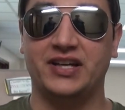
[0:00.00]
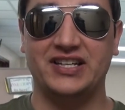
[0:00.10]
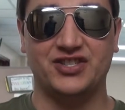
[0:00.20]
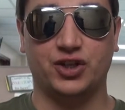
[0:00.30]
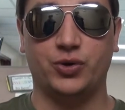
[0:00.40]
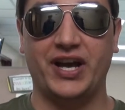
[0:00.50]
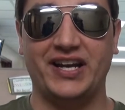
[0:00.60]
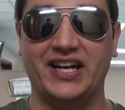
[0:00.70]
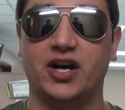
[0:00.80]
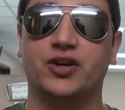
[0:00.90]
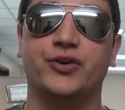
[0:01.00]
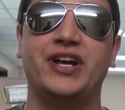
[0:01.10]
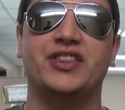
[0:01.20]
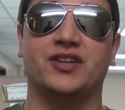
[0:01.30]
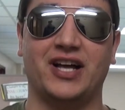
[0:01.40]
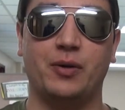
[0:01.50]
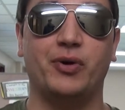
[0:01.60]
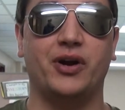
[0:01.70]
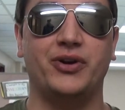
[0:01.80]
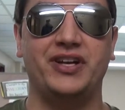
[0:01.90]
it's located underneath the
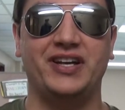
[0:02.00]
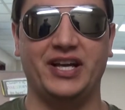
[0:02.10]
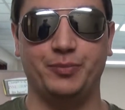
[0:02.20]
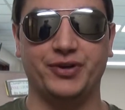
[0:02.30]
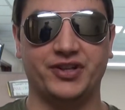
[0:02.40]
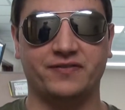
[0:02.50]
library in Building